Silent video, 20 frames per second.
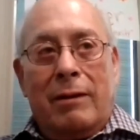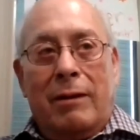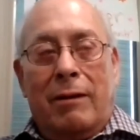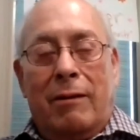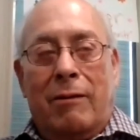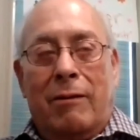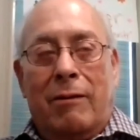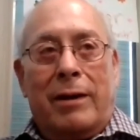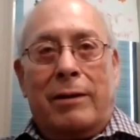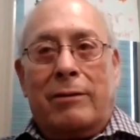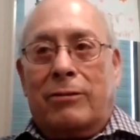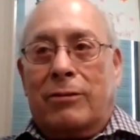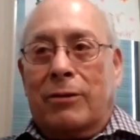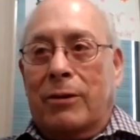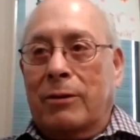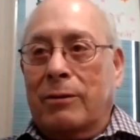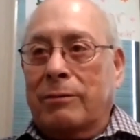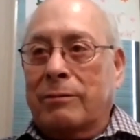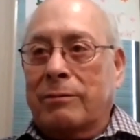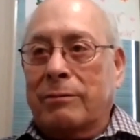right,
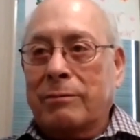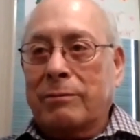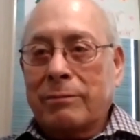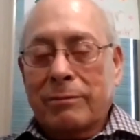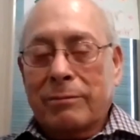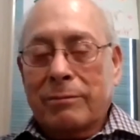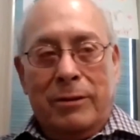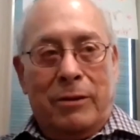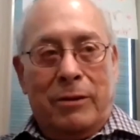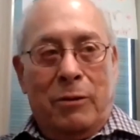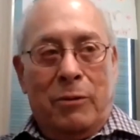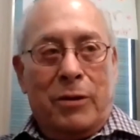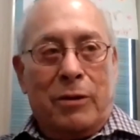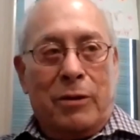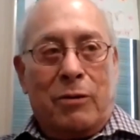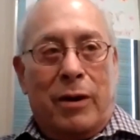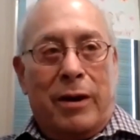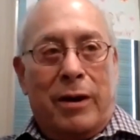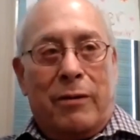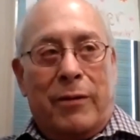so you
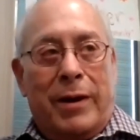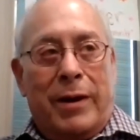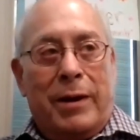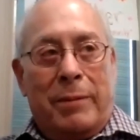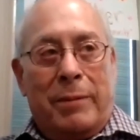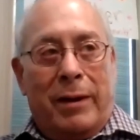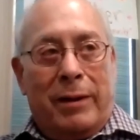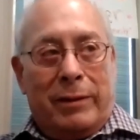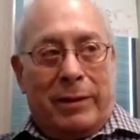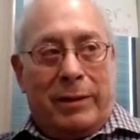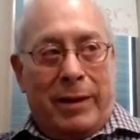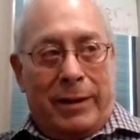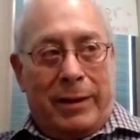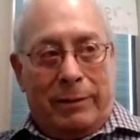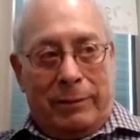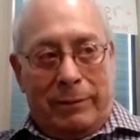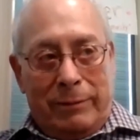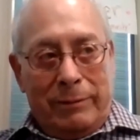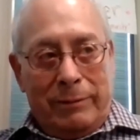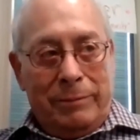weren't quite right about
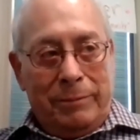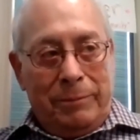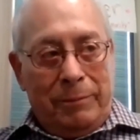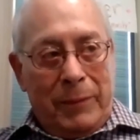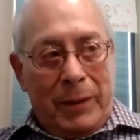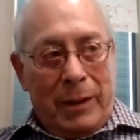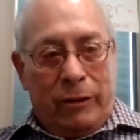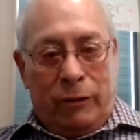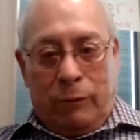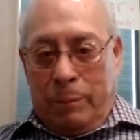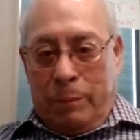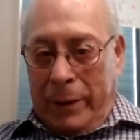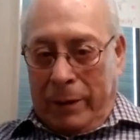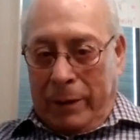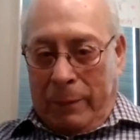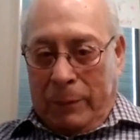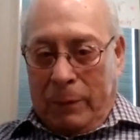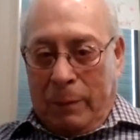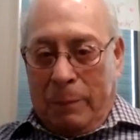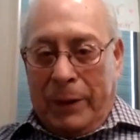that. Let's pick
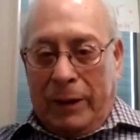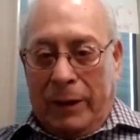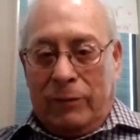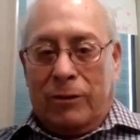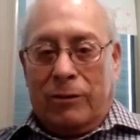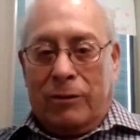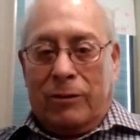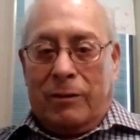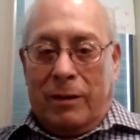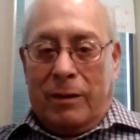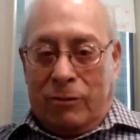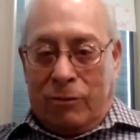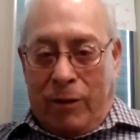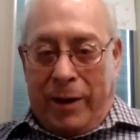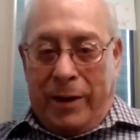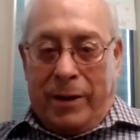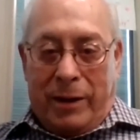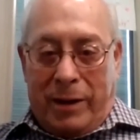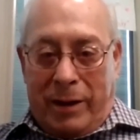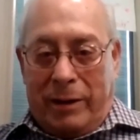up the pieces and let's
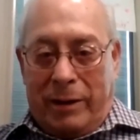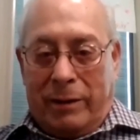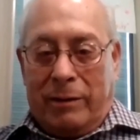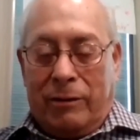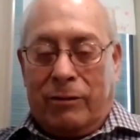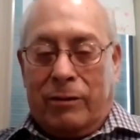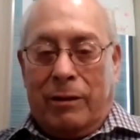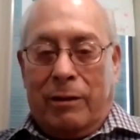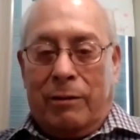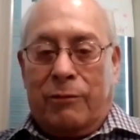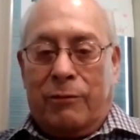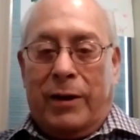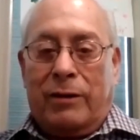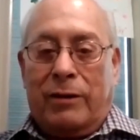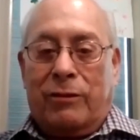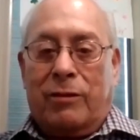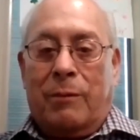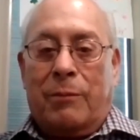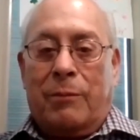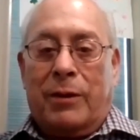try it again and
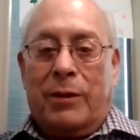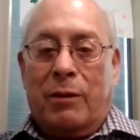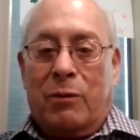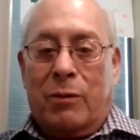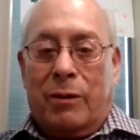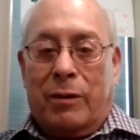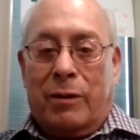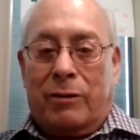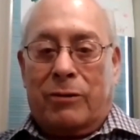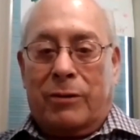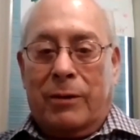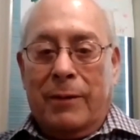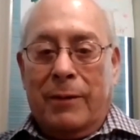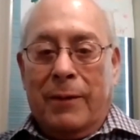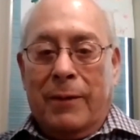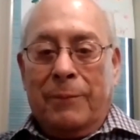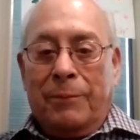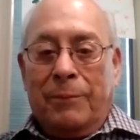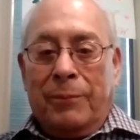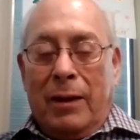find something that works.
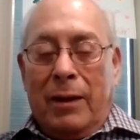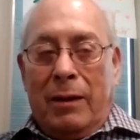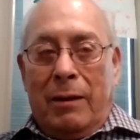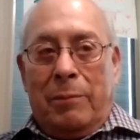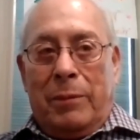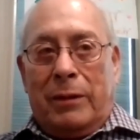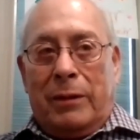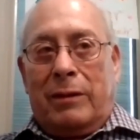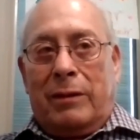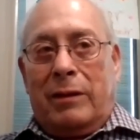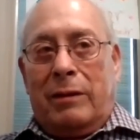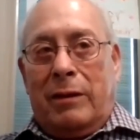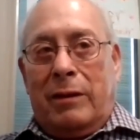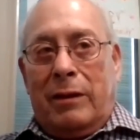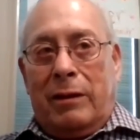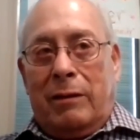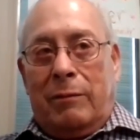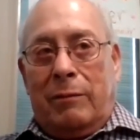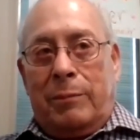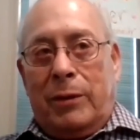But
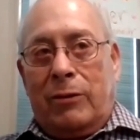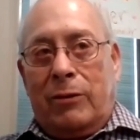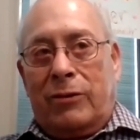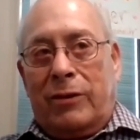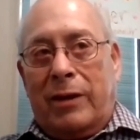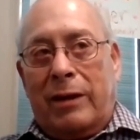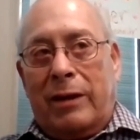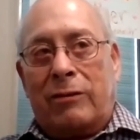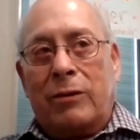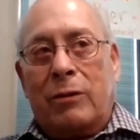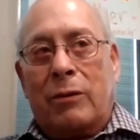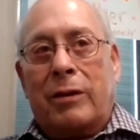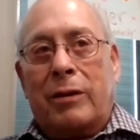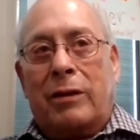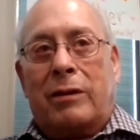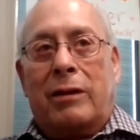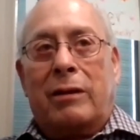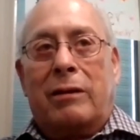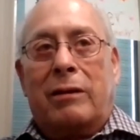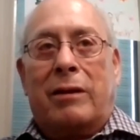because that's the only
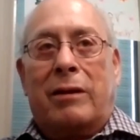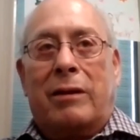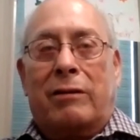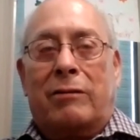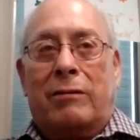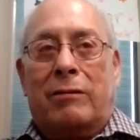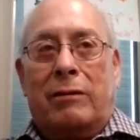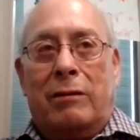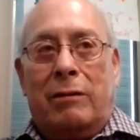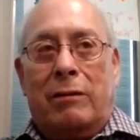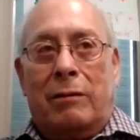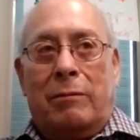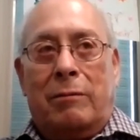thing that's